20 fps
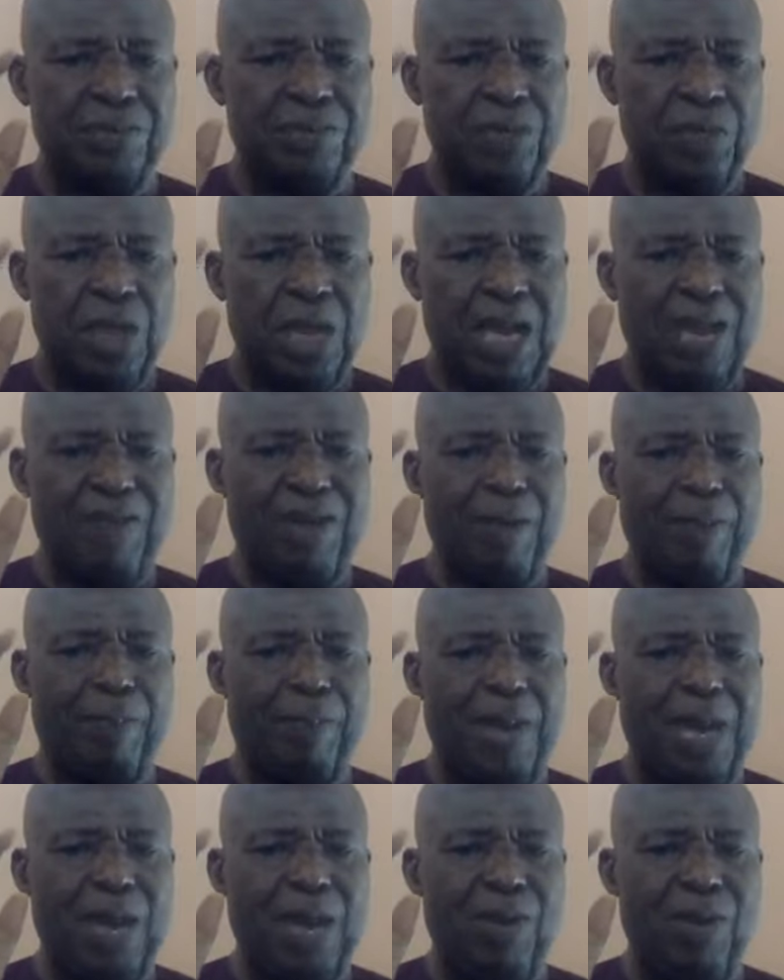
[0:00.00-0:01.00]
Every
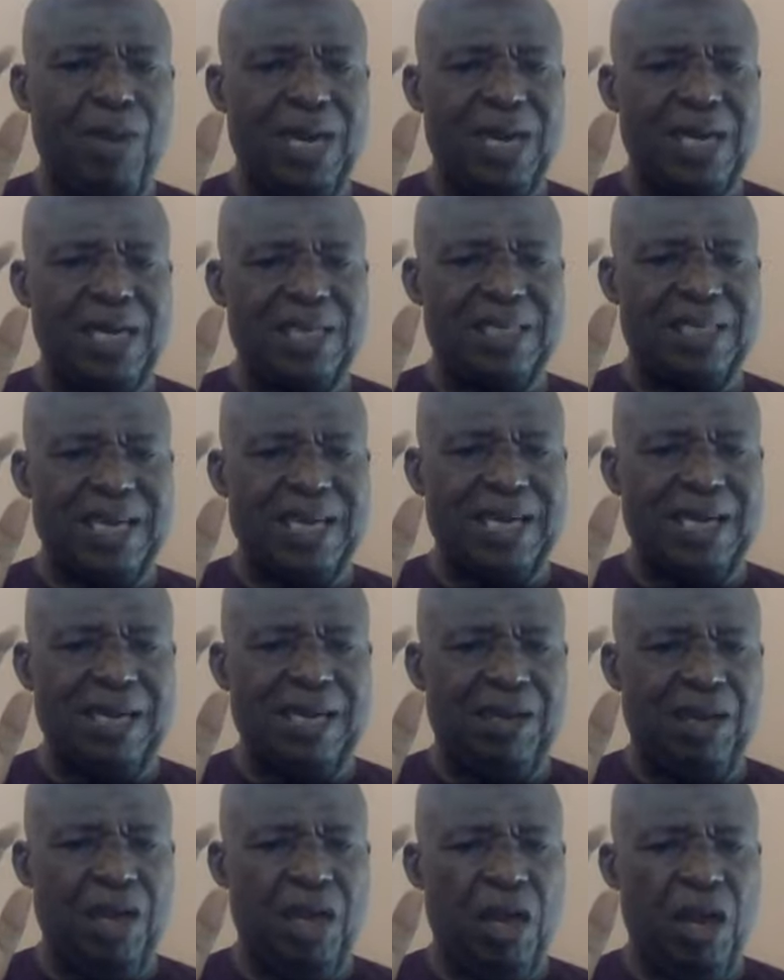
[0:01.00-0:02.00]
power that is taking
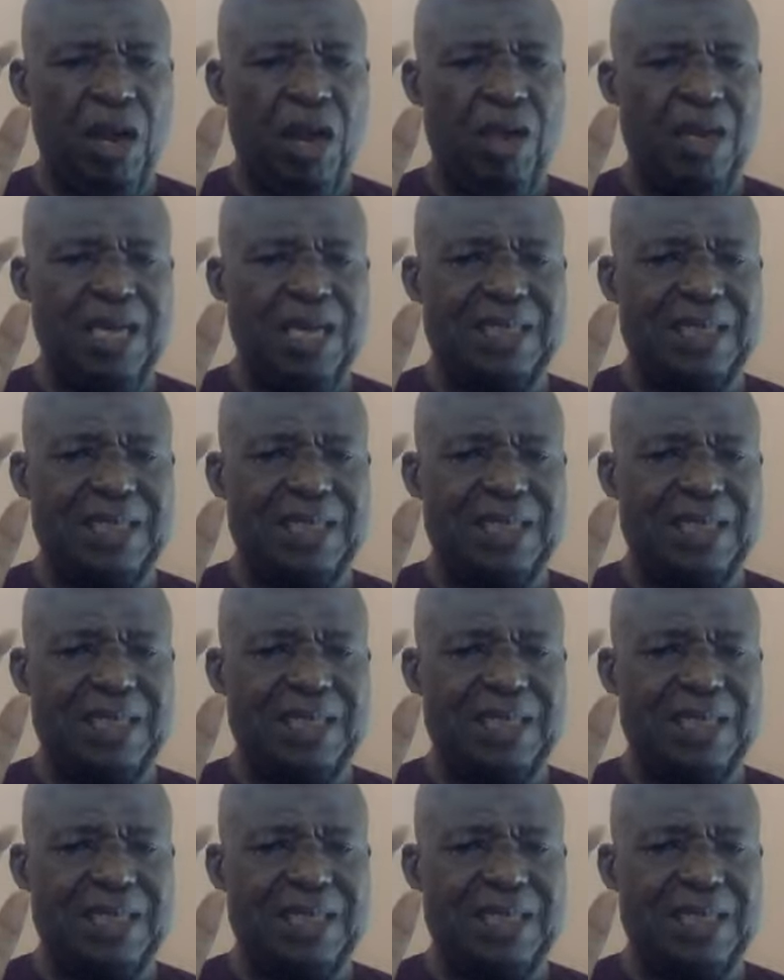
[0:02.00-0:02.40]
all the